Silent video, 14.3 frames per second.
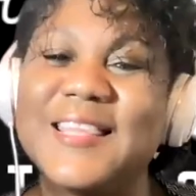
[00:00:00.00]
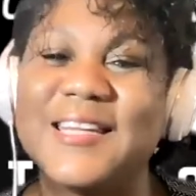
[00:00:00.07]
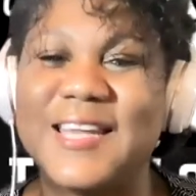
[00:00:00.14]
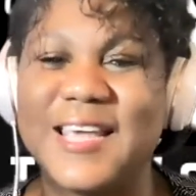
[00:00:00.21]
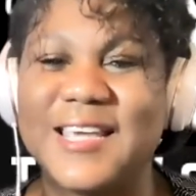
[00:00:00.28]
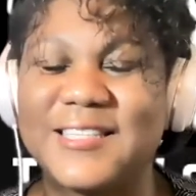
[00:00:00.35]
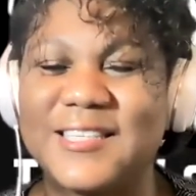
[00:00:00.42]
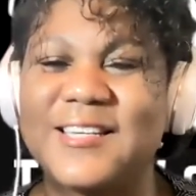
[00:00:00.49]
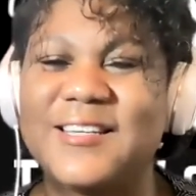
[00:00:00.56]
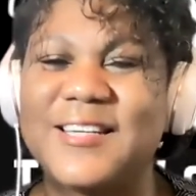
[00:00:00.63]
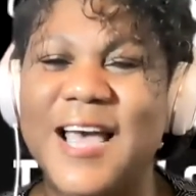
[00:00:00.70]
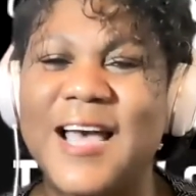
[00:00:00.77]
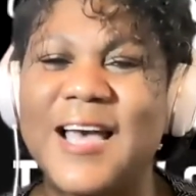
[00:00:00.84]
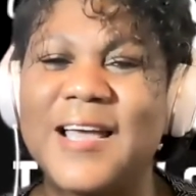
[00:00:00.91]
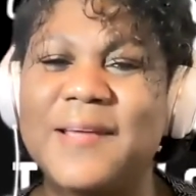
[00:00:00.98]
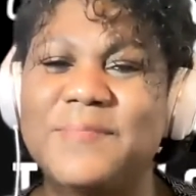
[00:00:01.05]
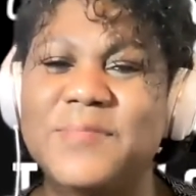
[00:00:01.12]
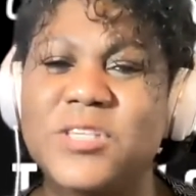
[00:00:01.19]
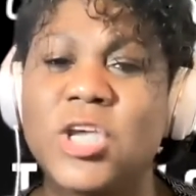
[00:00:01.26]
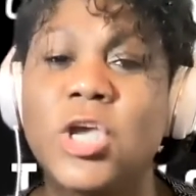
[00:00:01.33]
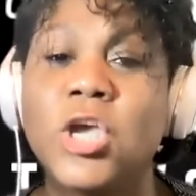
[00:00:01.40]
the test of
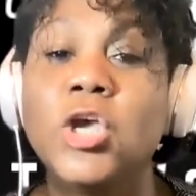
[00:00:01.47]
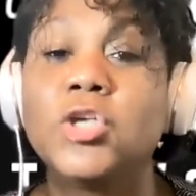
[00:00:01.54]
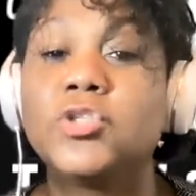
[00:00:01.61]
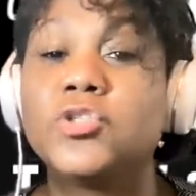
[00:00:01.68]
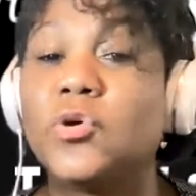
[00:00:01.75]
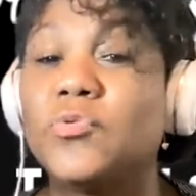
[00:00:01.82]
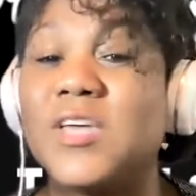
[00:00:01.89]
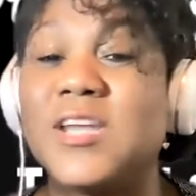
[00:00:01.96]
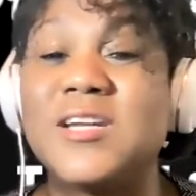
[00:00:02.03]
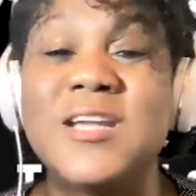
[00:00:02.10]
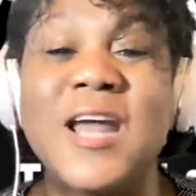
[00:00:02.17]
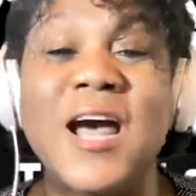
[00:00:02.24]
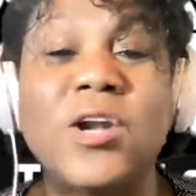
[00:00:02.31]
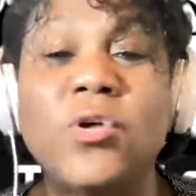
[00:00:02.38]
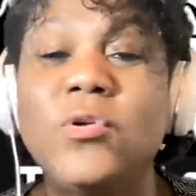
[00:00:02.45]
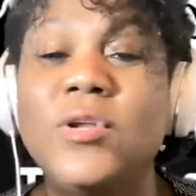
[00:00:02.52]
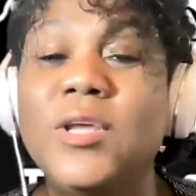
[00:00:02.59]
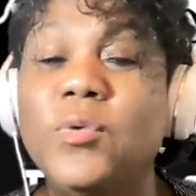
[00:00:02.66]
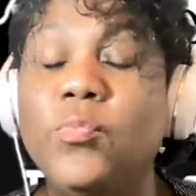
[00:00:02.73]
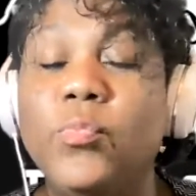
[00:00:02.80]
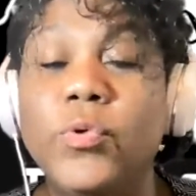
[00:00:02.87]
times so that not
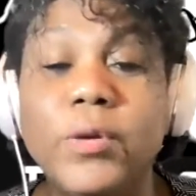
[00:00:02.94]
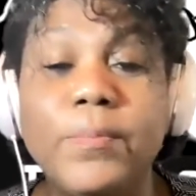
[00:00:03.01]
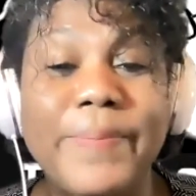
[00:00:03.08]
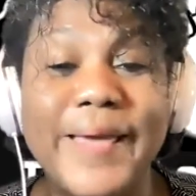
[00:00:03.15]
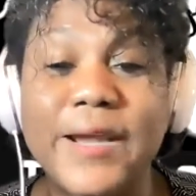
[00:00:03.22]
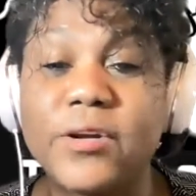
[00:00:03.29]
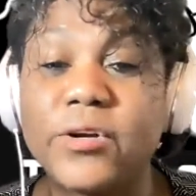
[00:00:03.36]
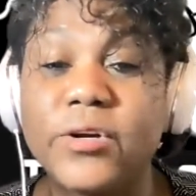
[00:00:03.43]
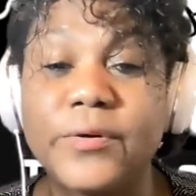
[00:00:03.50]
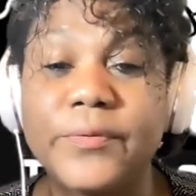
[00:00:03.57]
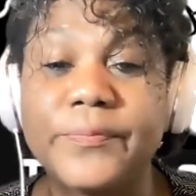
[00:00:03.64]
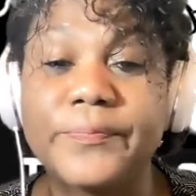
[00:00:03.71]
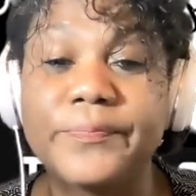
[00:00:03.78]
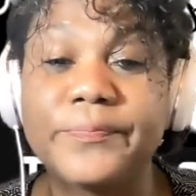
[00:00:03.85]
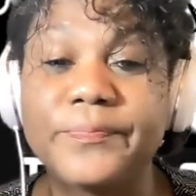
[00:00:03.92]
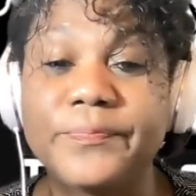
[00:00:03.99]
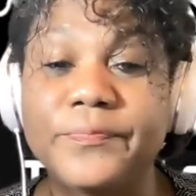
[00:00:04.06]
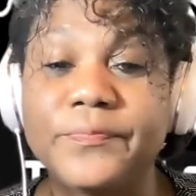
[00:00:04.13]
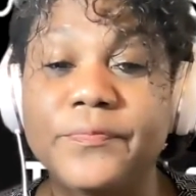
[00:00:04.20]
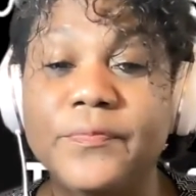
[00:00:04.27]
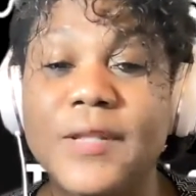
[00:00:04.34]
only we're better,
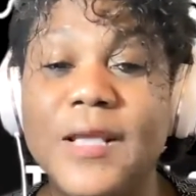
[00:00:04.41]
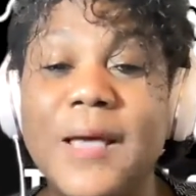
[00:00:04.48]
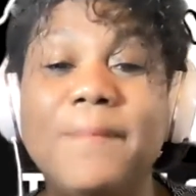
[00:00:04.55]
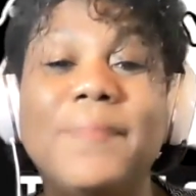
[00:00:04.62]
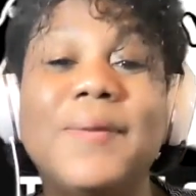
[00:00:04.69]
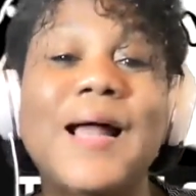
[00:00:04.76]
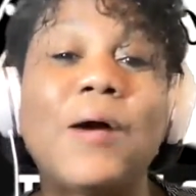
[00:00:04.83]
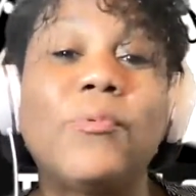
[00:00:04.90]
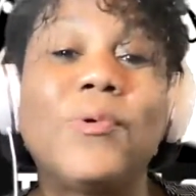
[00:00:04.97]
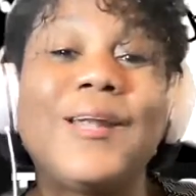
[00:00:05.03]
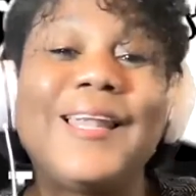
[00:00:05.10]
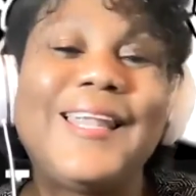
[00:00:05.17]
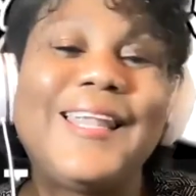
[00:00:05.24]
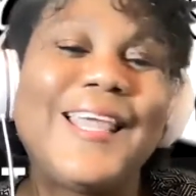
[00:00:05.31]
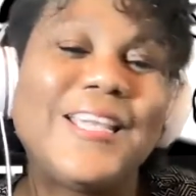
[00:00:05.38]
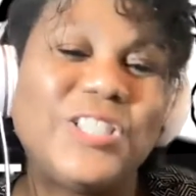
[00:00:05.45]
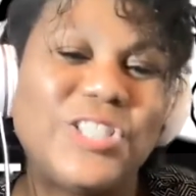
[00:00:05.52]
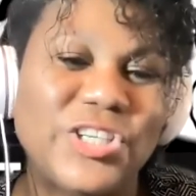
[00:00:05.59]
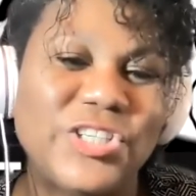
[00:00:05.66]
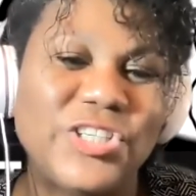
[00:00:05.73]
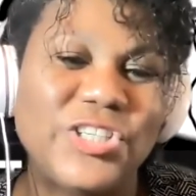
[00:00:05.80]
but our
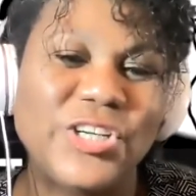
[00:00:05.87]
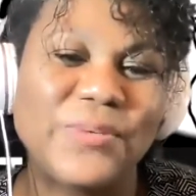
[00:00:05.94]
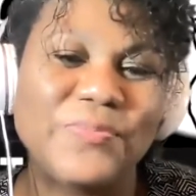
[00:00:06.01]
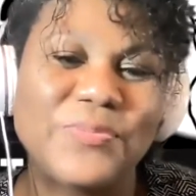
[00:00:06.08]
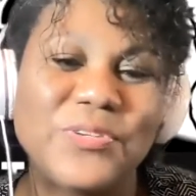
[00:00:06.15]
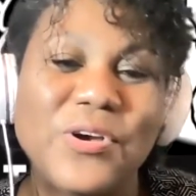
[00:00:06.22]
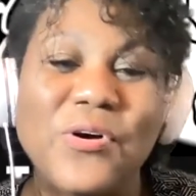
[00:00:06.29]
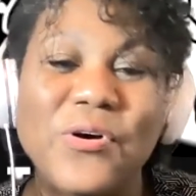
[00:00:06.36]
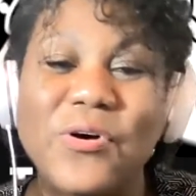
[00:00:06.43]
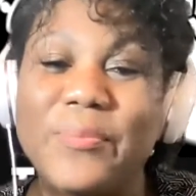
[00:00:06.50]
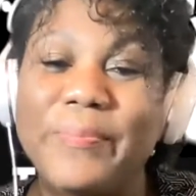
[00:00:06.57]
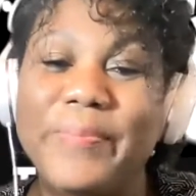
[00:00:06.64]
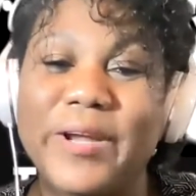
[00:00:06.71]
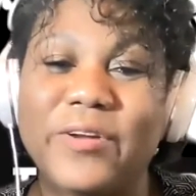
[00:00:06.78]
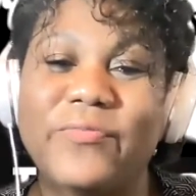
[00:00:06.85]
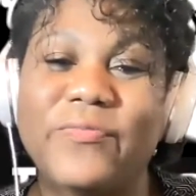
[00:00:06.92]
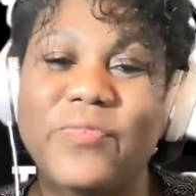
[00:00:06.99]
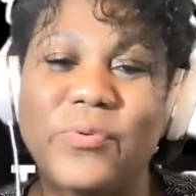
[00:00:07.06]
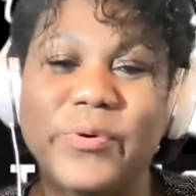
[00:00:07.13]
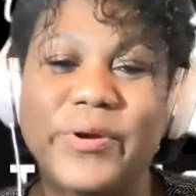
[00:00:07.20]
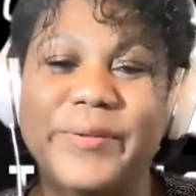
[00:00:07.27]
relationships are better
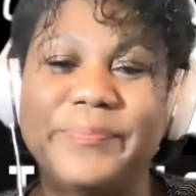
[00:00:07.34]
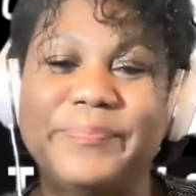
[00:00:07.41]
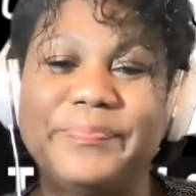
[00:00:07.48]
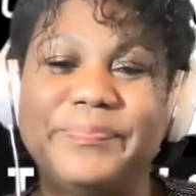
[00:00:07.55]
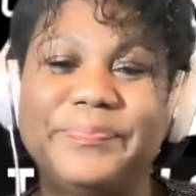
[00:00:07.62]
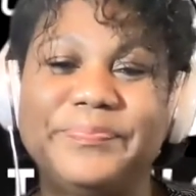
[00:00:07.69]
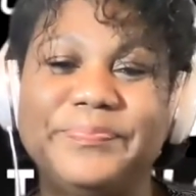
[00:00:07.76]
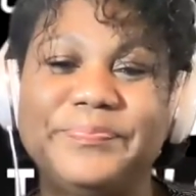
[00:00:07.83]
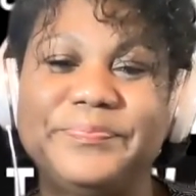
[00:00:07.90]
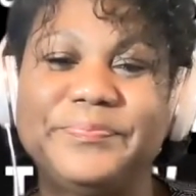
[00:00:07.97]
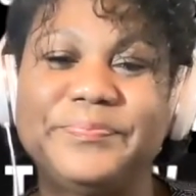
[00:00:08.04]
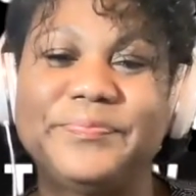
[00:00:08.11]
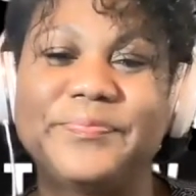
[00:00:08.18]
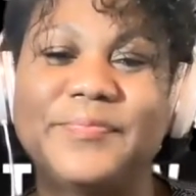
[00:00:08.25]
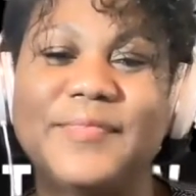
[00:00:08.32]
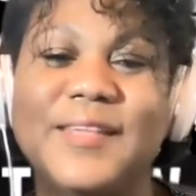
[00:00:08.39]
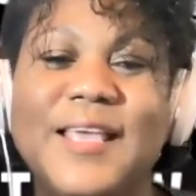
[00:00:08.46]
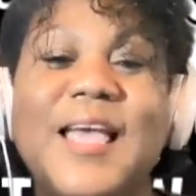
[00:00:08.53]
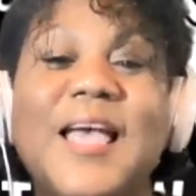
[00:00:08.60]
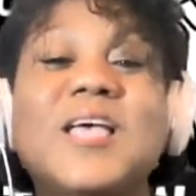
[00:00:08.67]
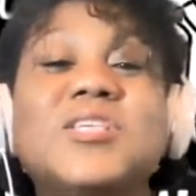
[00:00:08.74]
for it.
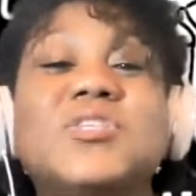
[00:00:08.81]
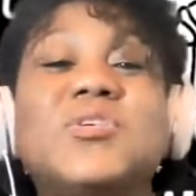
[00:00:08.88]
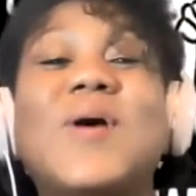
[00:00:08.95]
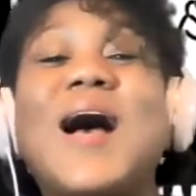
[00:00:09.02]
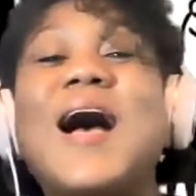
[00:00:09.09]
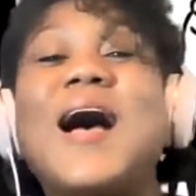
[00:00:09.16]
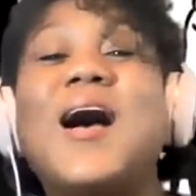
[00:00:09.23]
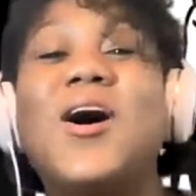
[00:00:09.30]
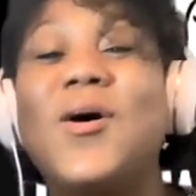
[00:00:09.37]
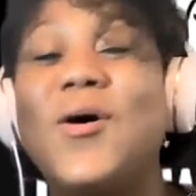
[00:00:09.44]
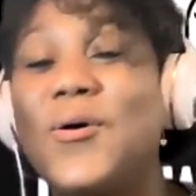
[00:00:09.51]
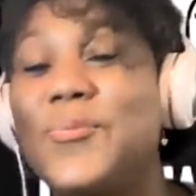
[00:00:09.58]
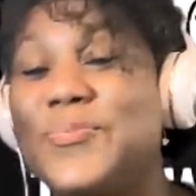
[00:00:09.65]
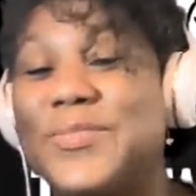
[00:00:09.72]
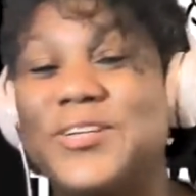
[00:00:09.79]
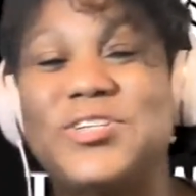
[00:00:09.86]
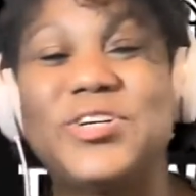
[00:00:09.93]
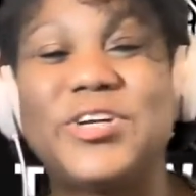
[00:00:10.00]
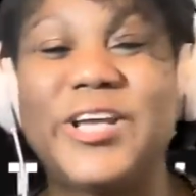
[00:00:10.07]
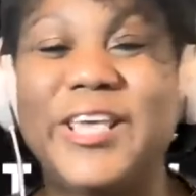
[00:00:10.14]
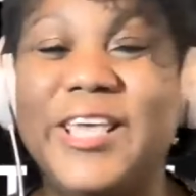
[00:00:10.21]
So I hope
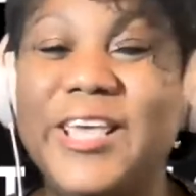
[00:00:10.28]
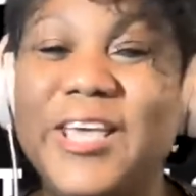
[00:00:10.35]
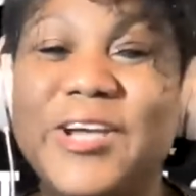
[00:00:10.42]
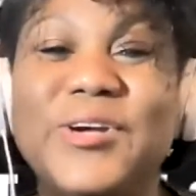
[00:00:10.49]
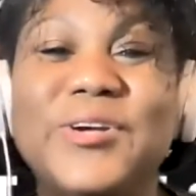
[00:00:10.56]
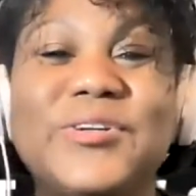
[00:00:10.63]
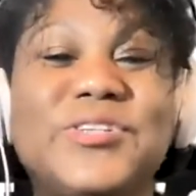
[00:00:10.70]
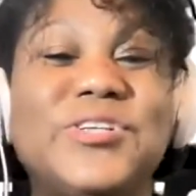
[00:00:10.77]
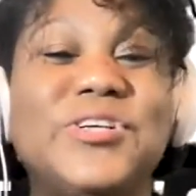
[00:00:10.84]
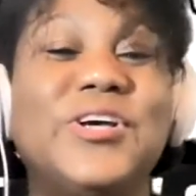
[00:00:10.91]
that you're here